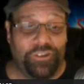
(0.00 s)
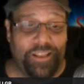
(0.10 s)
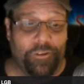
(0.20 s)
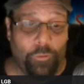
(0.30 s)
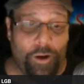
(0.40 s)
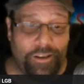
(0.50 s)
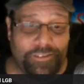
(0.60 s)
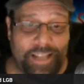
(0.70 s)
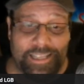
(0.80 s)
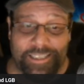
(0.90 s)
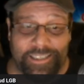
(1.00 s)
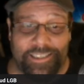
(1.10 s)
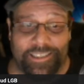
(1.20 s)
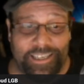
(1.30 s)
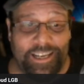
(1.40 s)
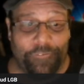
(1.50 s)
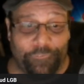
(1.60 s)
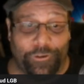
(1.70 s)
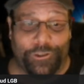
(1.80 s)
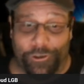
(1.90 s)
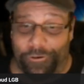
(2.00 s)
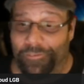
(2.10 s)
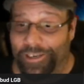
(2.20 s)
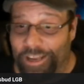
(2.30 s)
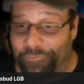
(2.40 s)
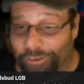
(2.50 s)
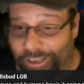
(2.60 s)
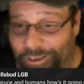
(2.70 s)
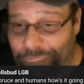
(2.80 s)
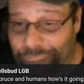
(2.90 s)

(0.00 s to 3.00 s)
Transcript: said there was? That's for sure. Definitely.